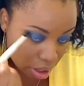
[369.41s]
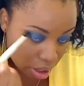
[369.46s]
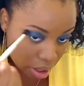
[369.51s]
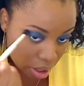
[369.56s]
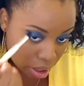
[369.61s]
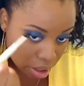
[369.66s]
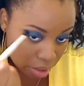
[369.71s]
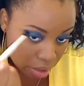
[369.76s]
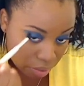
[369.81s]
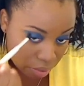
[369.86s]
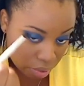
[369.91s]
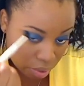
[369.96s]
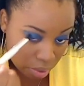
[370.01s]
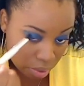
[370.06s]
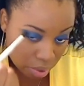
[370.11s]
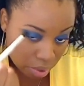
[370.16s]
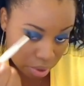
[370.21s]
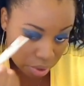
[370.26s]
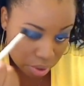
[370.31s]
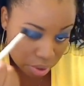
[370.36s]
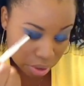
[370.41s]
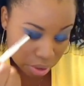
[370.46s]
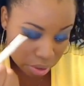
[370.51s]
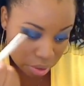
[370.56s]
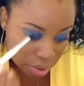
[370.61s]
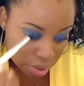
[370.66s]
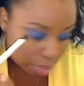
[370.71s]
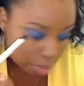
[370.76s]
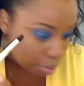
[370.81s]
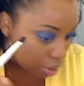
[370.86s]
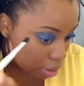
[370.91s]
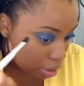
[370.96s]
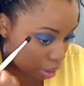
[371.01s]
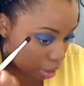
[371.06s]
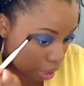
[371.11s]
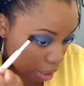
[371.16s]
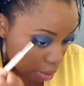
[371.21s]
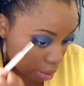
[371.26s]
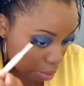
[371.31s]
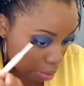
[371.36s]
and if you want you can sort of blend it
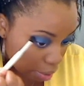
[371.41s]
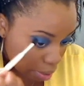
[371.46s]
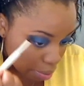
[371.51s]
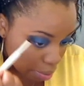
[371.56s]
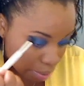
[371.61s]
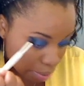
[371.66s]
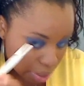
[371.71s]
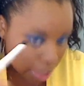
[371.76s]
out a bit,